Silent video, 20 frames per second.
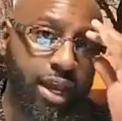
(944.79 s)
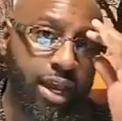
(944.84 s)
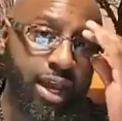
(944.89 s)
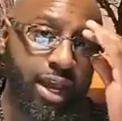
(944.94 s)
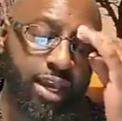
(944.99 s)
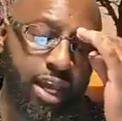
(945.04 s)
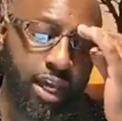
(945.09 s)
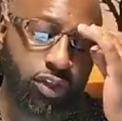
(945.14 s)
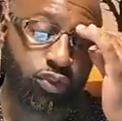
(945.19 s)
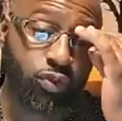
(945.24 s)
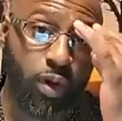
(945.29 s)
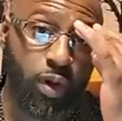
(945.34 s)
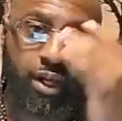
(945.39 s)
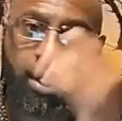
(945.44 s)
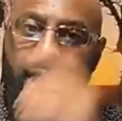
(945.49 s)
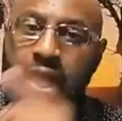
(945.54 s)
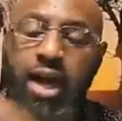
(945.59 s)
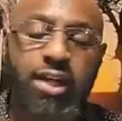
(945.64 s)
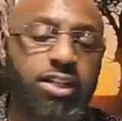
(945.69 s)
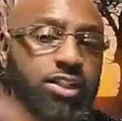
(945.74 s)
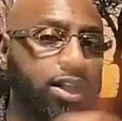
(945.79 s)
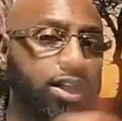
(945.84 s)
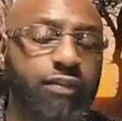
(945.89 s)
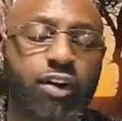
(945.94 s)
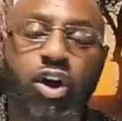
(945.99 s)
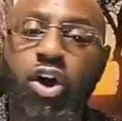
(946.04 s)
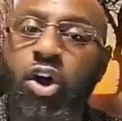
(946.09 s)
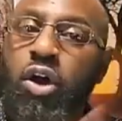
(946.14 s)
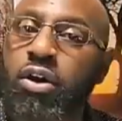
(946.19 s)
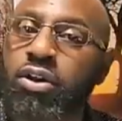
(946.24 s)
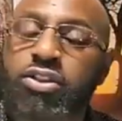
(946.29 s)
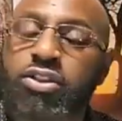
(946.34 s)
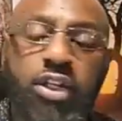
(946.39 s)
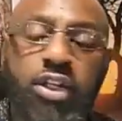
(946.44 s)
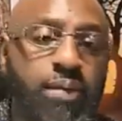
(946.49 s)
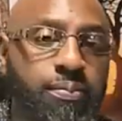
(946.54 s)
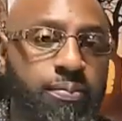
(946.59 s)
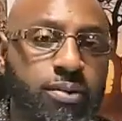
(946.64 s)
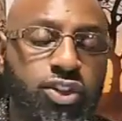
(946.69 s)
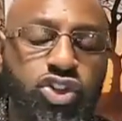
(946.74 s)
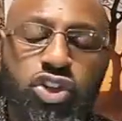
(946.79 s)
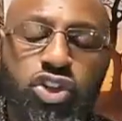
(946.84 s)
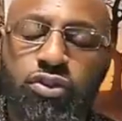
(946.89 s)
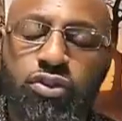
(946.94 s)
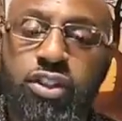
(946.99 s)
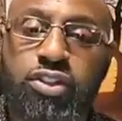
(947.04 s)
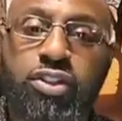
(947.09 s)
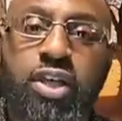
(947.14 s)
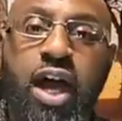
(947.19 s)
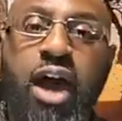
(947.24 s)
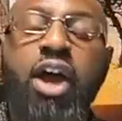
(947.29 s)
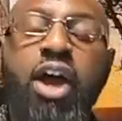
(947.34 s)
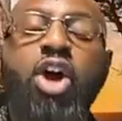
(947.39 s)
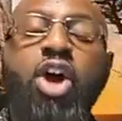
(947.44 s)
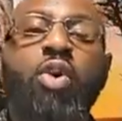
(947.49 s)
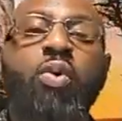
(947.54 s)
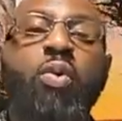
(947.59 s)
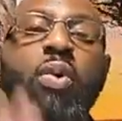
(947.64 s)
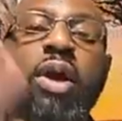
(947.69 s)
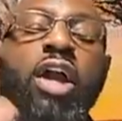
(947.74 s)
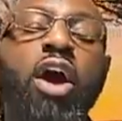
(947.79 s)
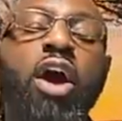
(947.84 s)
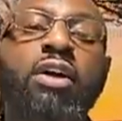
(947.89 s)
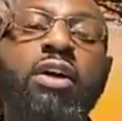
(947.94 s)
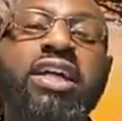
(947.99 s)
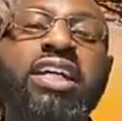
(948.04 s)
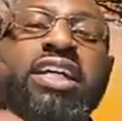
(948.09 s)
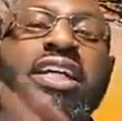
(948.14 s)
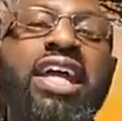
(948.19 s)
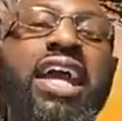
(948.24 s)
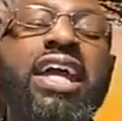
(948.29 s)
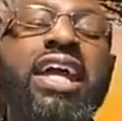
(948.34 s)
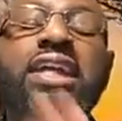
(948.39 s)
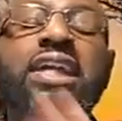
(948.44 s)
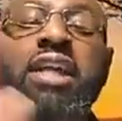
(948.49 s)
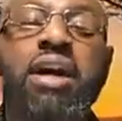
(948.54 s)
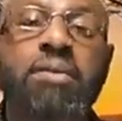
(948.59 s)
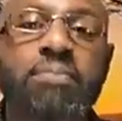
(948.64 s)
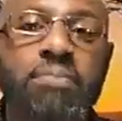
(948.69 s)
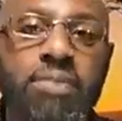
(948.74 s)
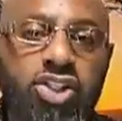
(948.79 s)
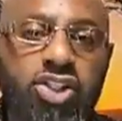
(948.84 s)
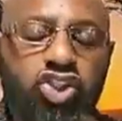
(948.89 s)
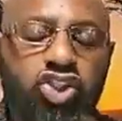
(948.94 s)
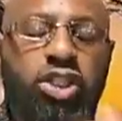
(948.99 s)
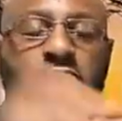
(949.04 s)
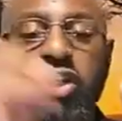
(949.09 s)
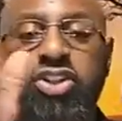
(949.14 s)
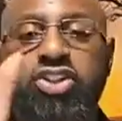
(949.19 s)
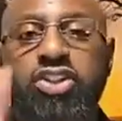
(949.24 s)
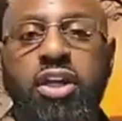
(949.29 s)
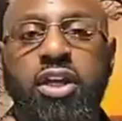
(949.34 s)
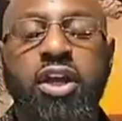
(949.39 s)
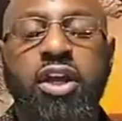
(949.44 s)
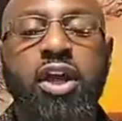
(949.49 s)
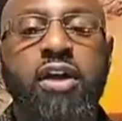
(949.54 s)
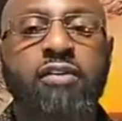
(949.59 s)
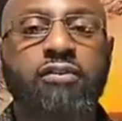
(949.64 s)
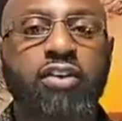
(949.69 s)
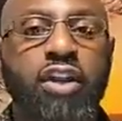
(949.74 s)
And guess what? God has never called us to choose a side. We are kingdom citizens.